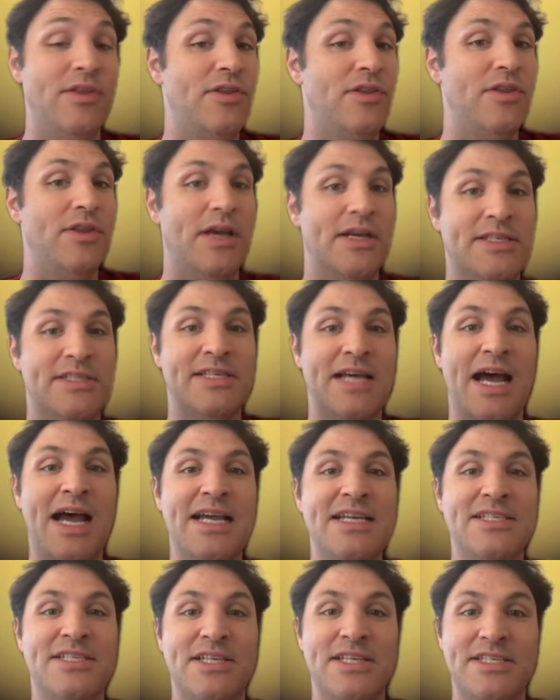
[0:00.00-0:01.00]
a size
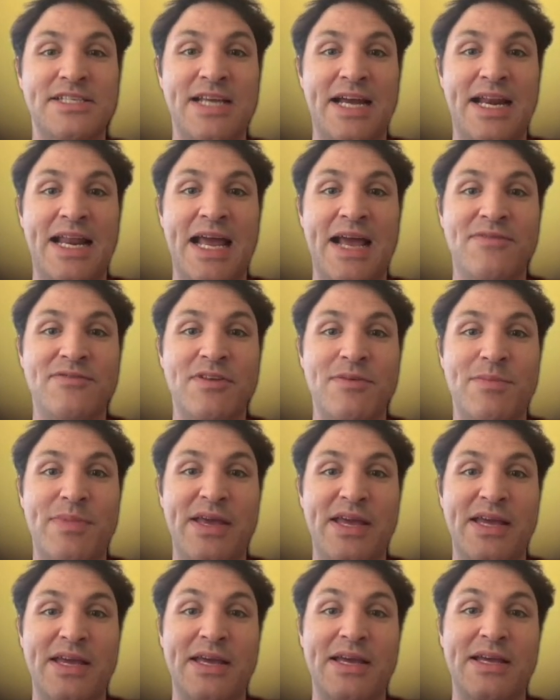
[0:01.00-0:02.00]
does not have to
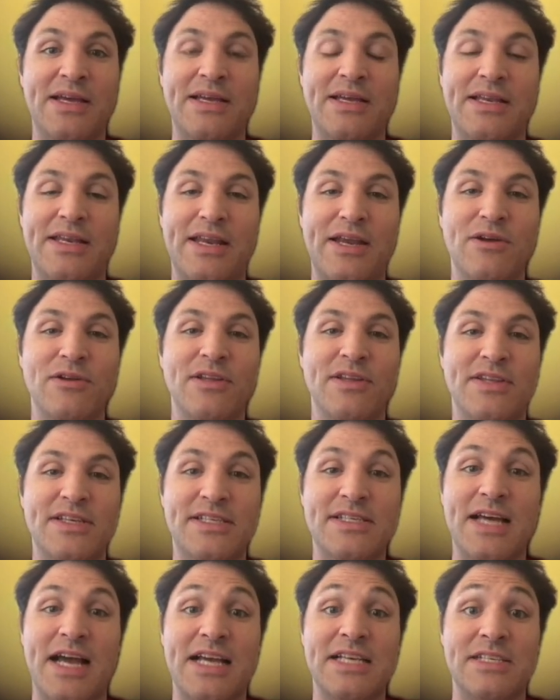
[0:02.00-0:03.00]
be nearly the
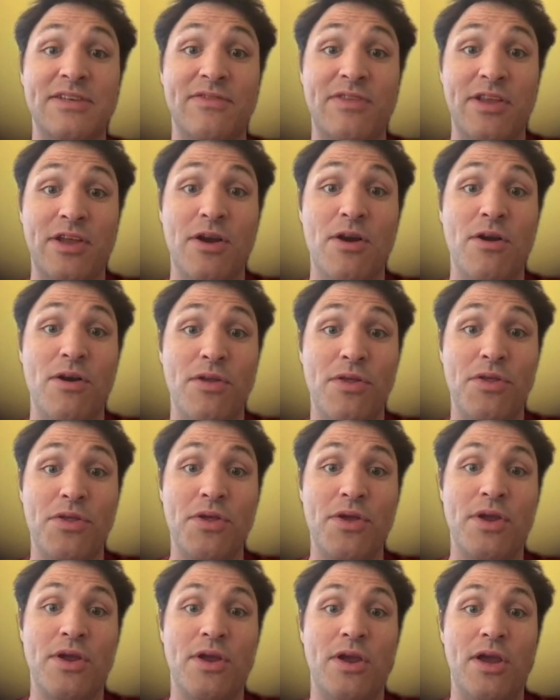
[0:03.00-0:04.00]
size of the Earth
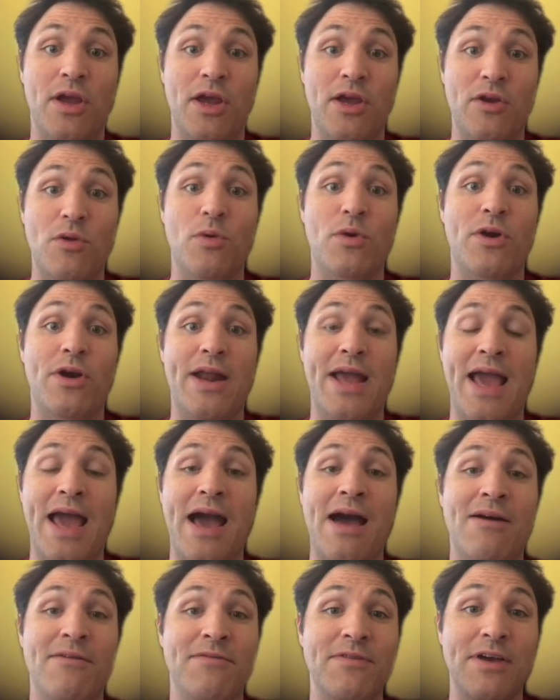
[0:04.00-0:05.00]
in order to
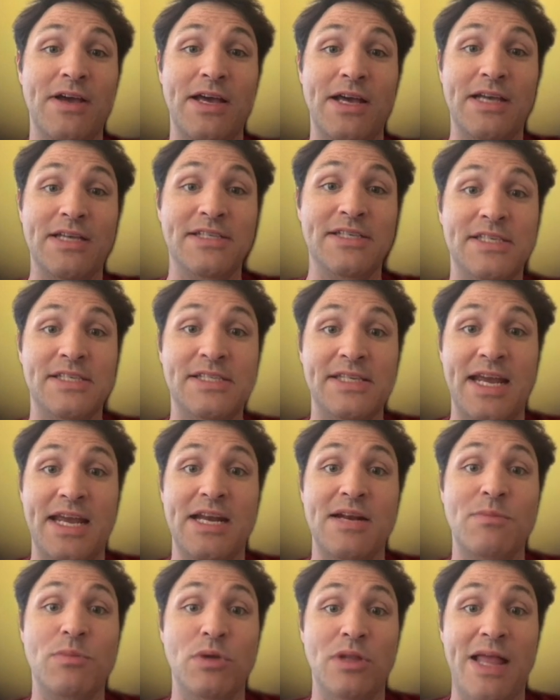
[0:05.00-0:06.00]
have a
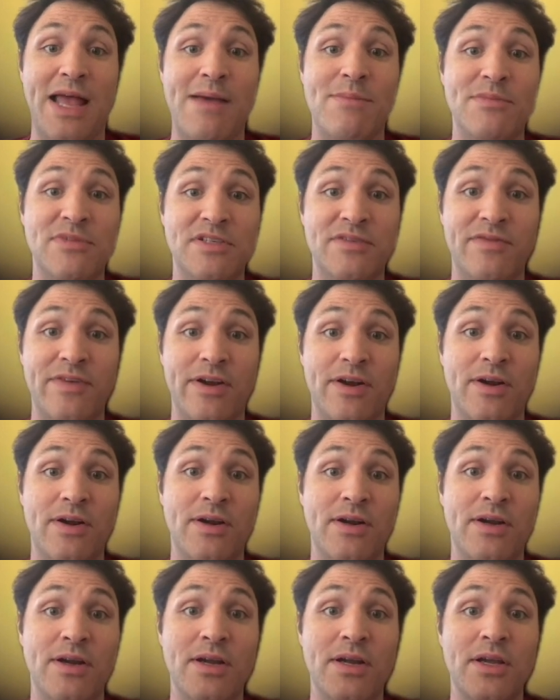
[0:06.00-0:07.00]
sustainable atmosphere.
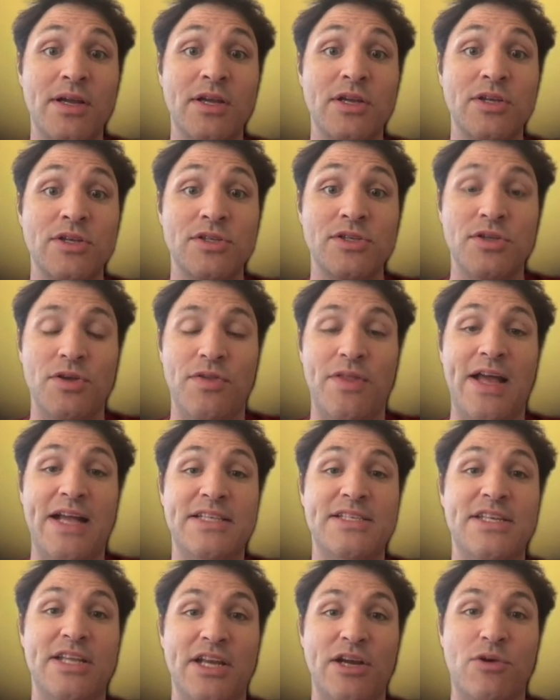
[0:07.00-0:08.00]
So that's an
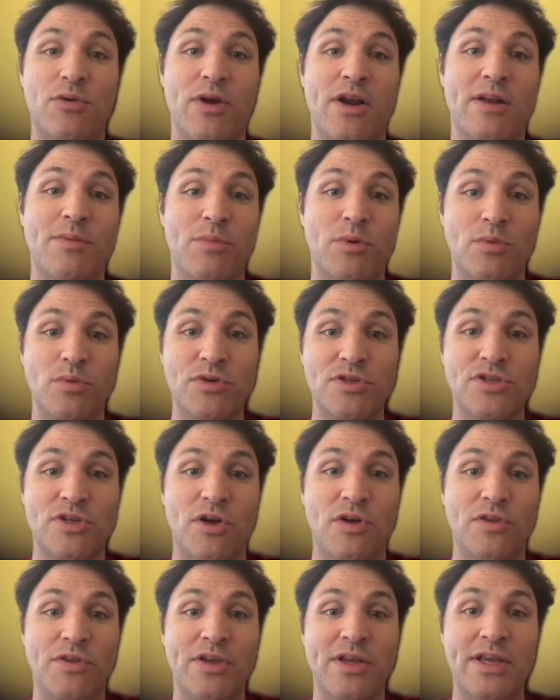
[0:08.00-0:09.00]
incredible
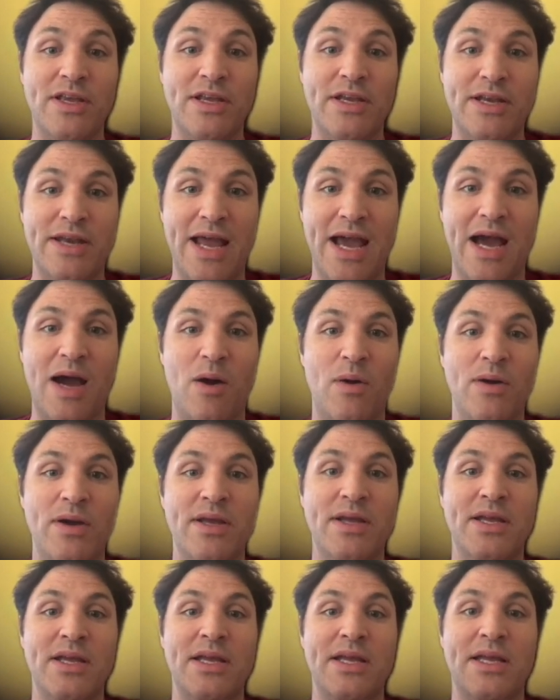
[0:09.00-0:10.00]
result. Now,
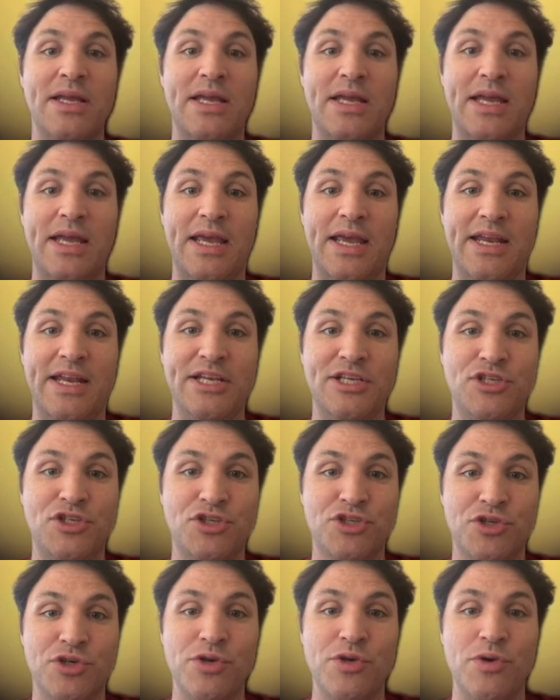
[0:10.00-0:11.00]
it is
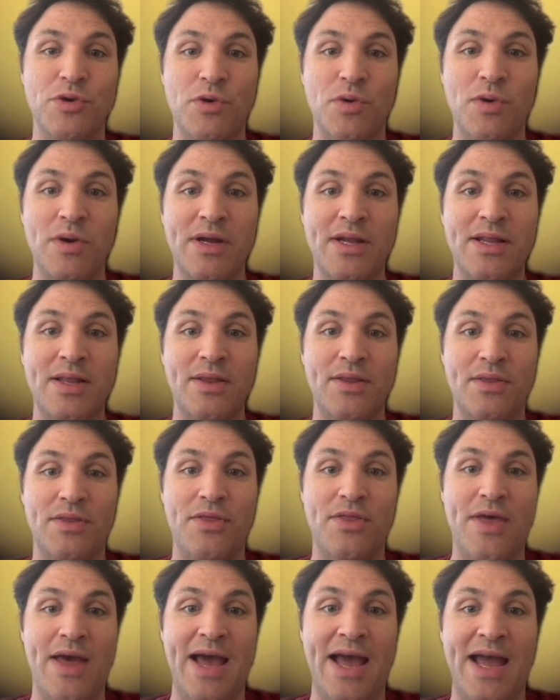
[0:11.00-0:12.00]
true
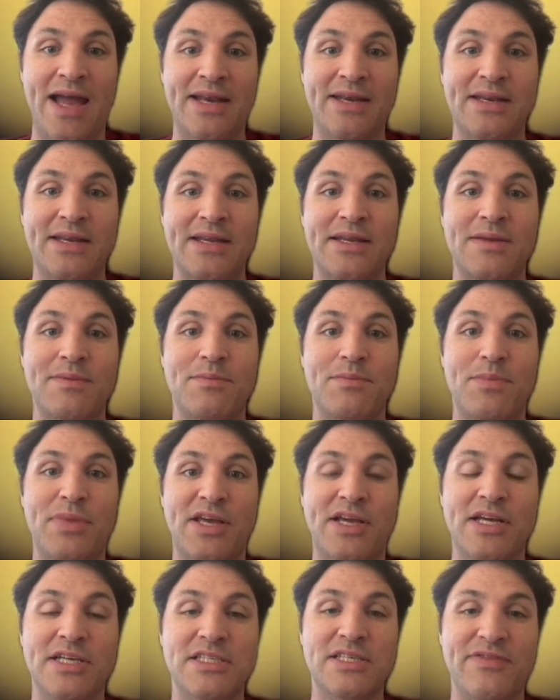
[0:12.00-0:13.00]
that
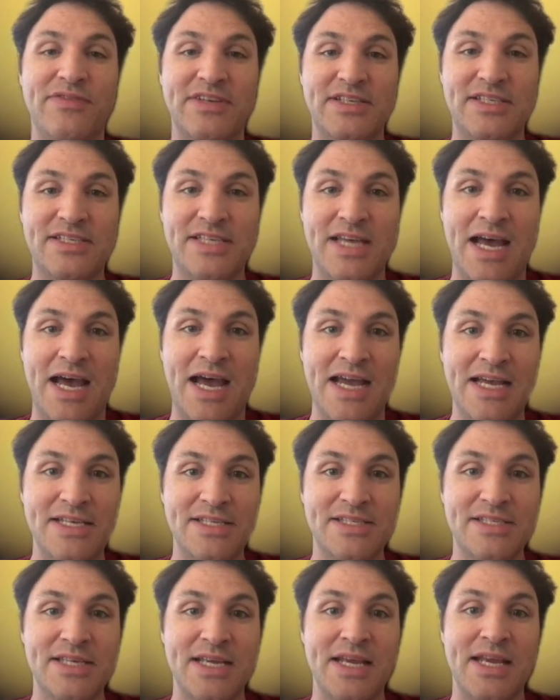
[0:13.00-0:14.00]
because of its
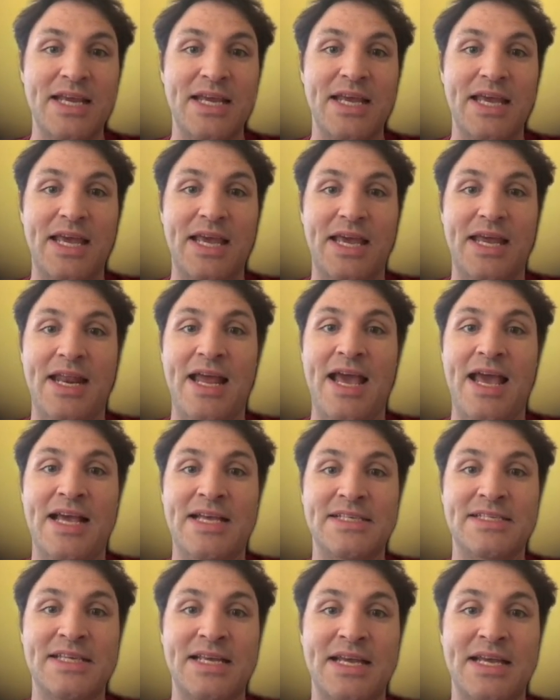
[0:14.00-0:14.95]
size, it has